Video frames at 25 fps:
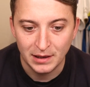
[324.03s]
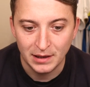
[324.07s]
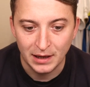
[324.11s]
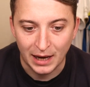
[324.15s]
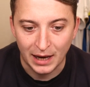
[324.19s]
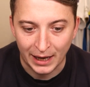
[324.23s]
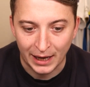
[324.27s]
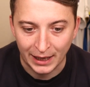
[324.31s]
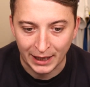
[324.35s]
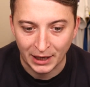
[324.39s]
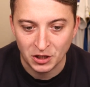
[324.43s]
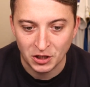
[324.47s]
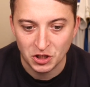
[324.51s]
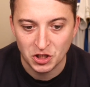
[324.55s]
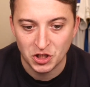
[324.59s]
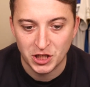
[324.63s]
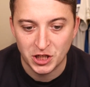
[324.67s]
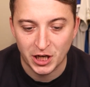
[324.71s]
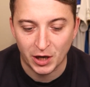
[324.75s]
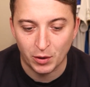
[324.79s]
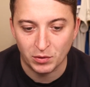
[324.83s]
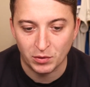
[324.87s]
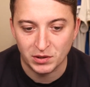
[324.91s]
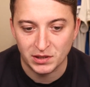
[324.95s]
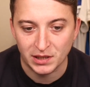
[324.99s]
against
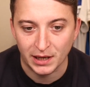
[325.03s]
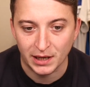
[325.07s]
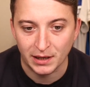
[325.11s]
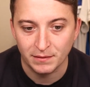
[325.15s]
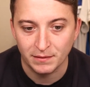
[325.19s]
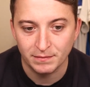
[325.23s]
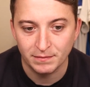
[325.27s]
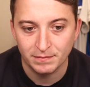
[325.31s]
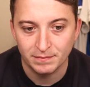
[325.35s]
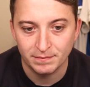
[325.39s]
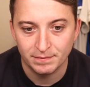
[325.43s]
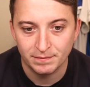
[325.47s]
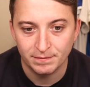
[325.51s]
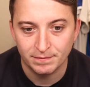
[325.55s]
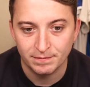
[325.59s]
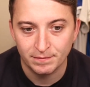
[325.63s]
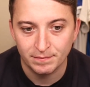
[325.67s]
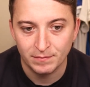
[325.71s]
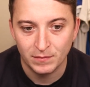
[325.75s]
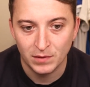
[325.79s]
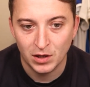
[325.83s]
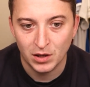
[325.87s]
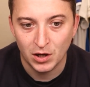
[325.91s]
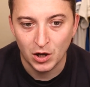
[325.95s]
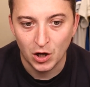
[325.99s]
Chelsea.
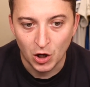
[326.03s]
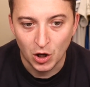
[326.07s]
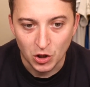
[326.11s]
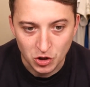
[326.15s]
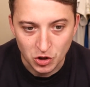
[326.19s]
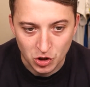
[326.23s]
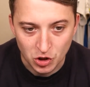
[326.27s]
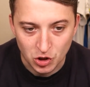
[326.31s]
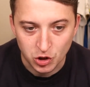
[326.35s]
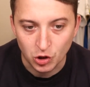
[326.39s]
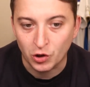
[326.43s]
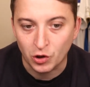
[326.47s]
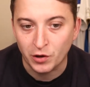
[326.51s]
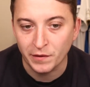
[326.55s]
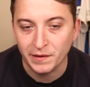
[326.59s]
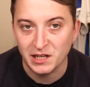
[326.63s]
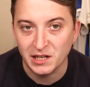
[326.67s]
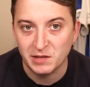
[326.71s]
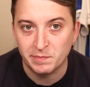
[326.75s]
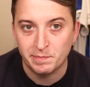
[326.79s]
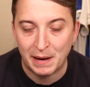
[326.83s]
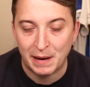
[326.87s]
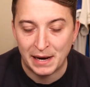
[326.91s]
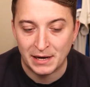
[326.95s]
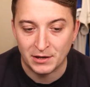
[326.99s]
Just look at this
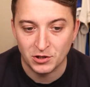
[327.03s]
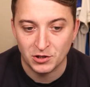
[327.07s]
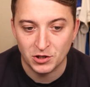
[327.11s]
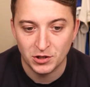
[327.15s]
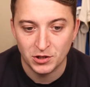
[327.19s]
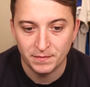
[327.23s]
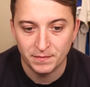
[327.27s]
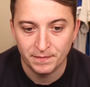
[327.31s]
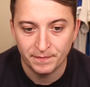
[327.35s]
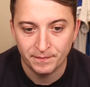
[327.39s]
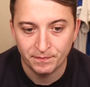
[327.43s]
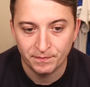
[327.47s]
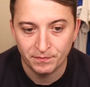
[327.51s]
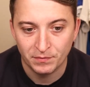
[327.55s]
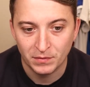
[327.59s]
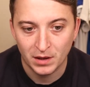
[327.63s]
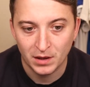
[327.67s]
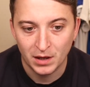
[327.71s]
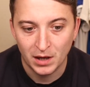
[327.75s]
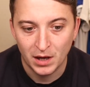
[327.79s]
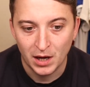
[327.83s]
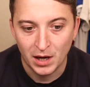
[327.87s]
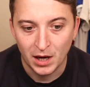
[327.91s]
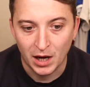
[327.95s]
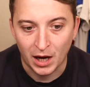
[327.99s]
bench.
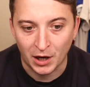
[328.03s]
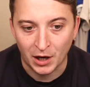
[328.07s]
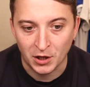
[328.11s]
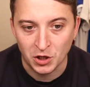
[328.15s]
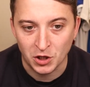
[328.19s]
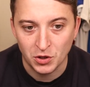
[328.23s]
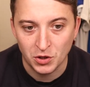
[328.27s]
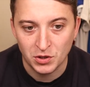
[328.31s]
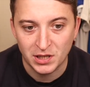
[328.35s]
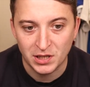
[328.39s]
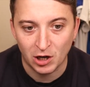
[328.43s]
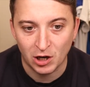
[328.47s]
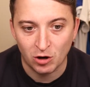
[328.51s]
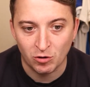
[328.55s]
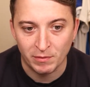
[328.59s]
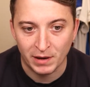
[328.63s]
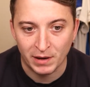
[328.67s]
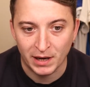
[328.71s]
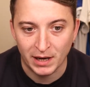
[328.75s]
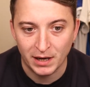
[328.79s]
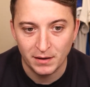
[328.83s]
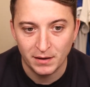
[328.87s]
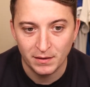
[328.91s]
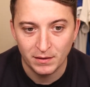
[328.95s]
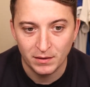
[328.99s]
And you tell
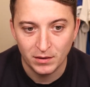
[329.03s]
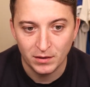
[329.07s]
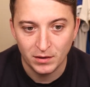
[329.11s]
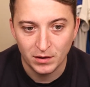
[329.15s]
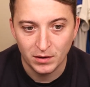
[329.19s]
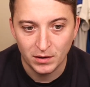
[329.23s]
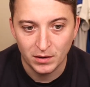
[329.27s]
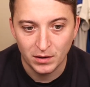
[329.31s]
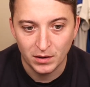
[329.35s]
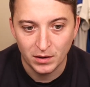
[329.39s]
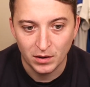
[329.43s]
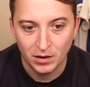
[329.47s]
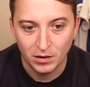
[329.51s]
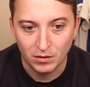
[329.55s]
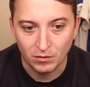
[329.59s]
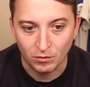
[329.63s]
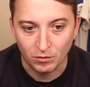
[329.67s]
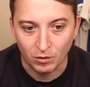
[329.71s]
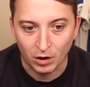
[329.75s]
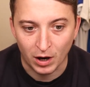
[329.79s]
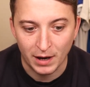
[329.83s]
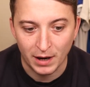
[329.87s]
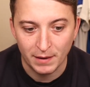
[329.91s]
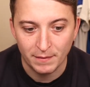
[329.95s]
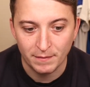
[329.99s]
me,
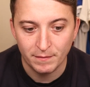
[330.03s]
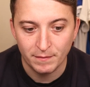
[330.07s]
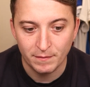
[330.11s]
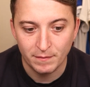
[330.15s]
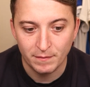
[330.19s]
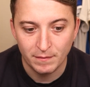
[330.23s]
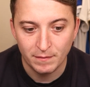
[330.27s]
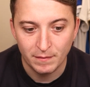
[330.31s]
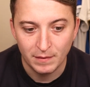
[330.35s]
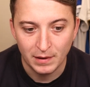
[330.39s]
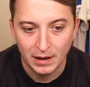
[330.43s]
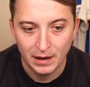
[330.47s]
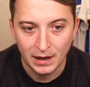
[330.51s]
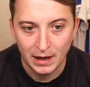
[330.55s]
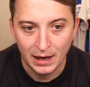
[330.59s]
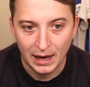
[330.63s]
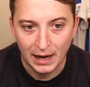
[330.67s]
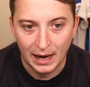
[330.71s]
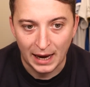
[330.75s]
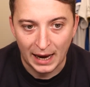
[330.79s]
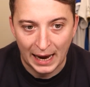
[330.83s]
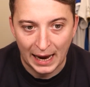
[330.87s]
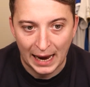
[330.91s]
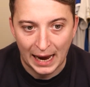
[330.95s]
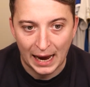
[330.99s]
right,
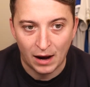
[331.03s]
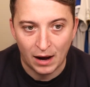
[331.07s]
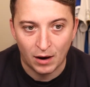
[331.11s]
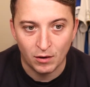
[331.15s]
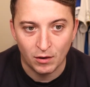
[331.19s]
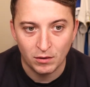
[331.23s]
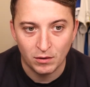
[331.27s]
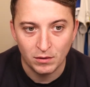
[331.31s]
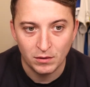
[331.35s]
how